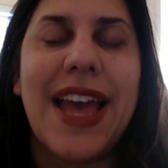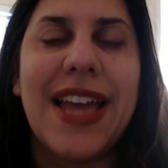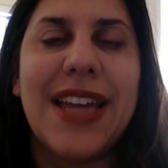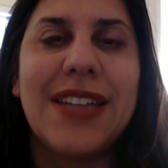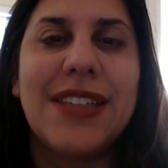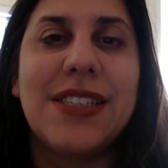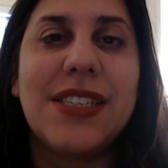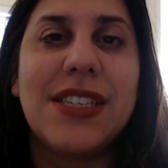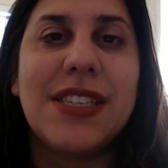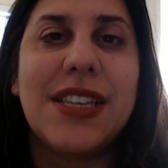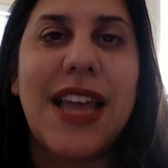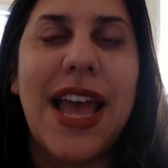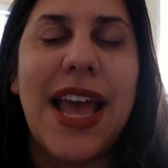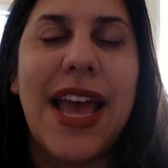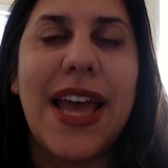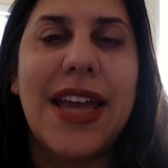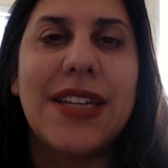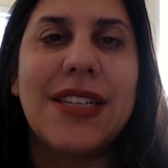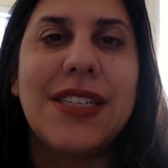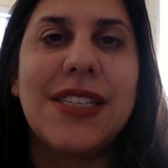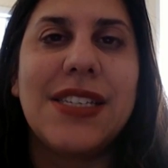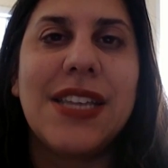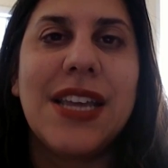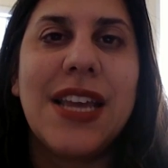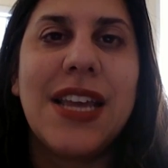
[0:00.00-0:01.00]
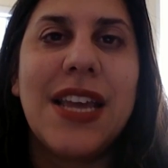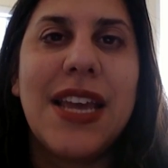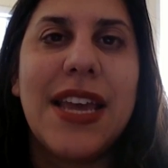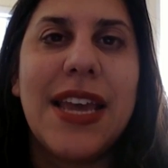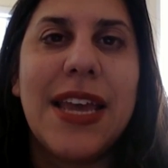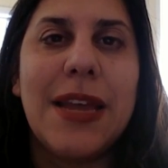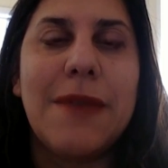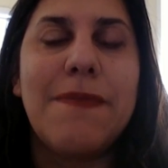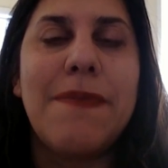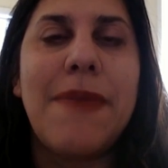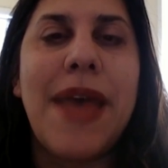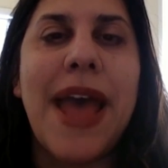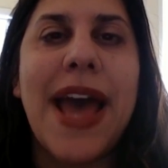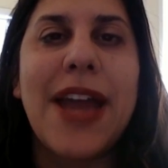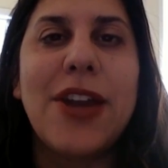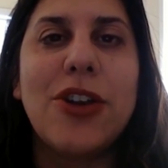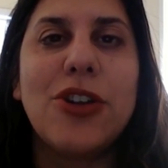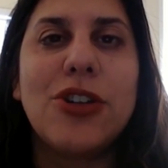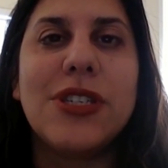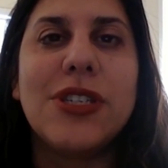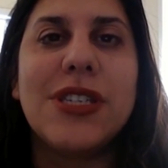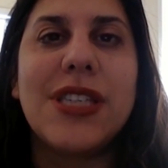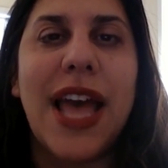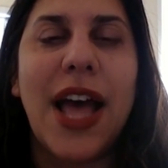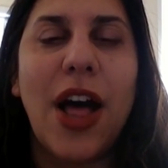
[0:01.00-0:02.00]
and it
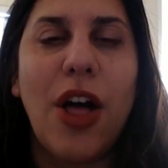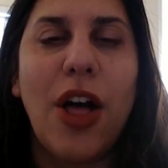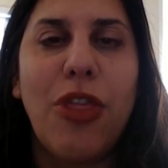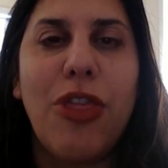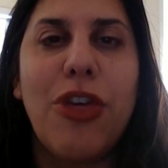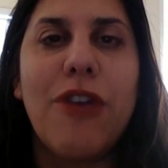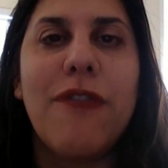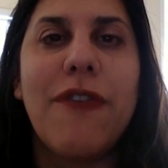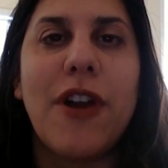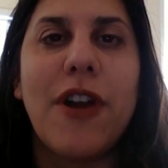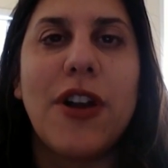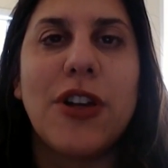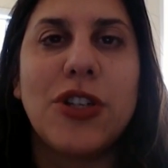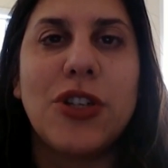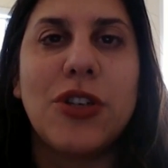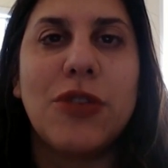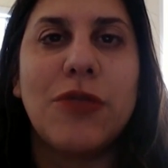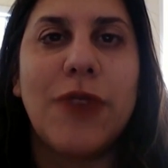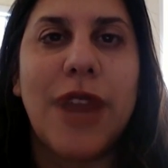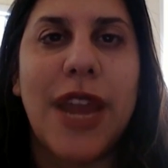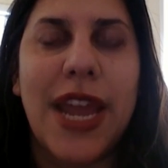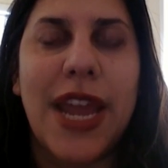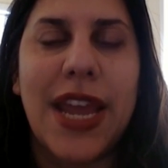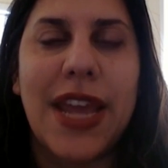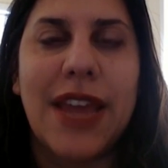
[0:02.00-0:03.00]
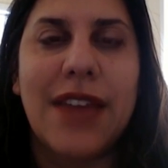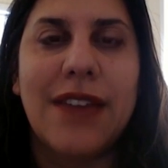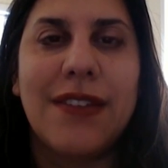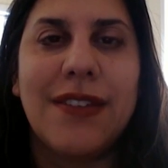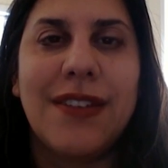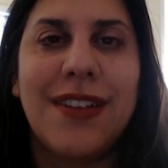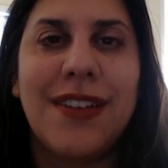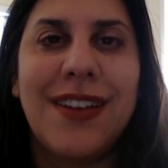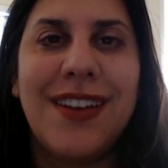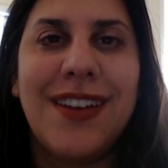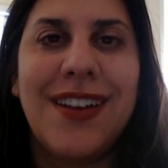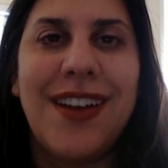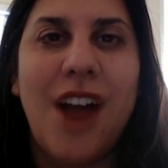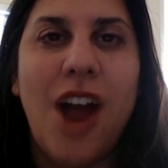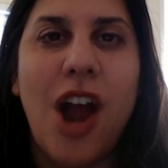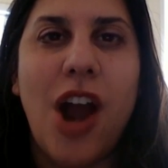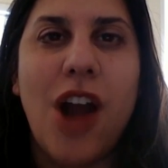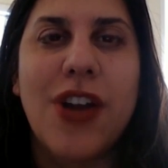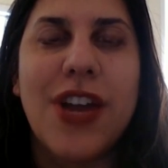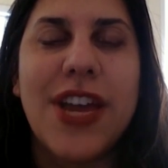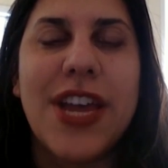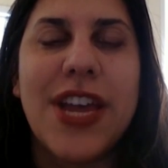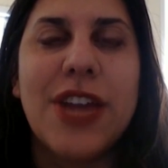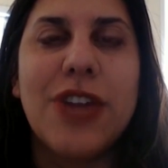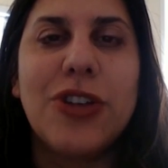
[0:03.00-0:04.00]
matters the health of our terrain.
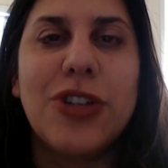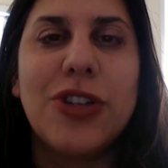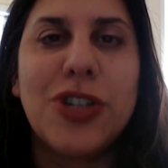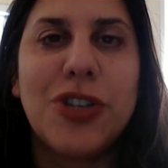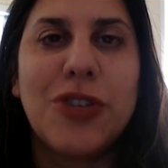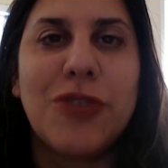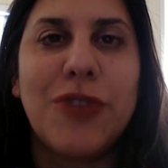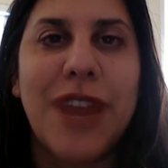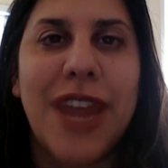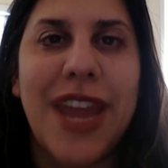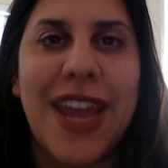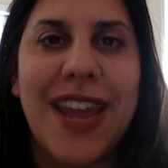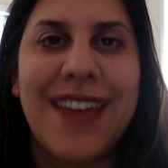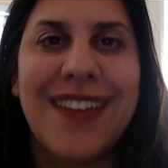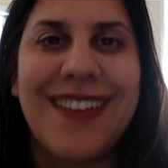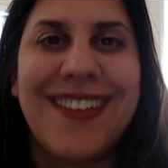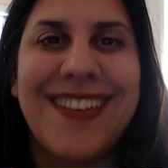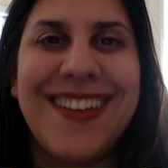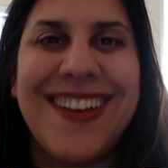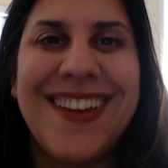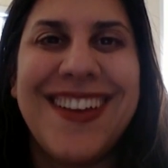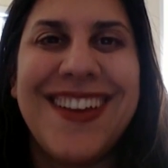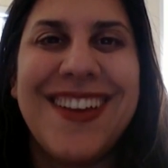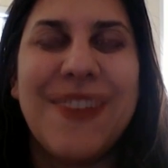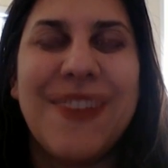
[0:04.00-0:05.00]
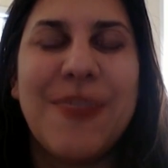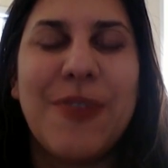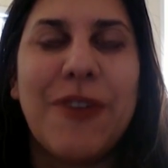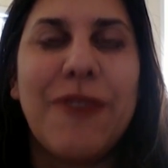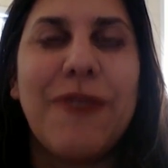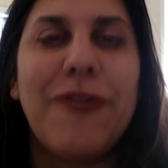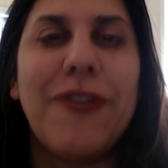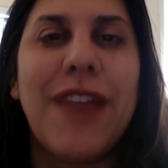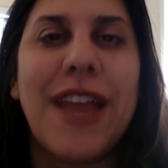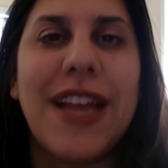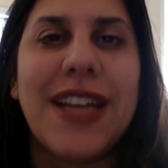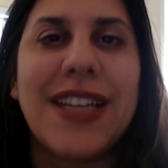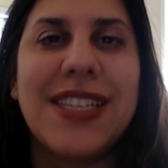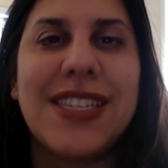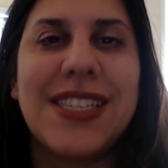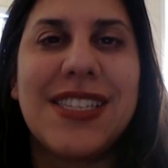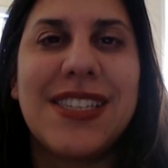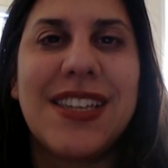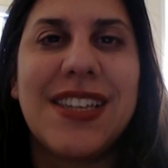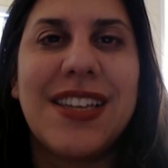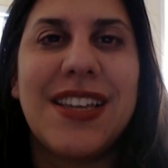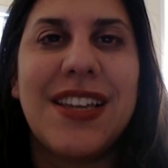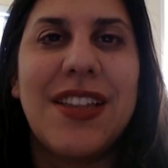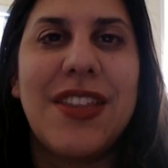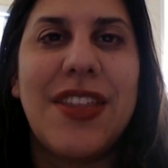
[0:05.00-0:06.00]
Our inner terrain reflects
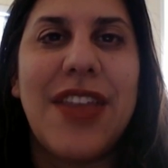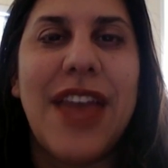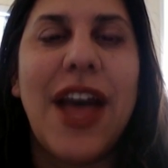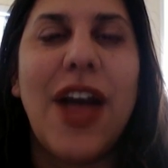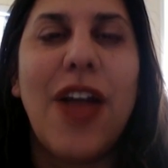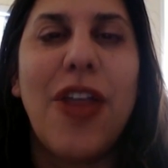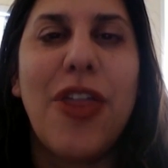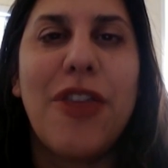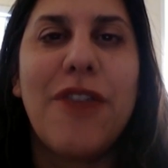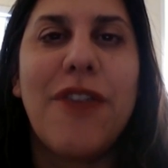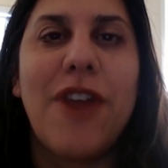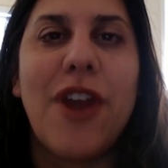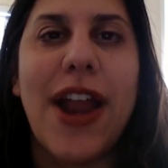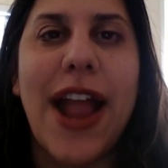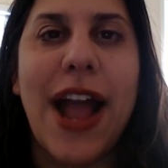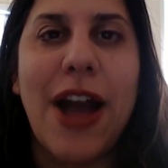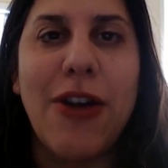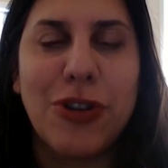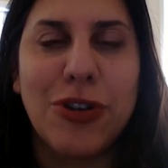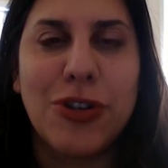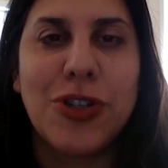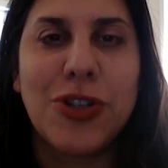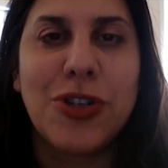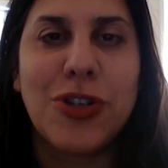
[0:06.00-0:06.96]
the health of our outer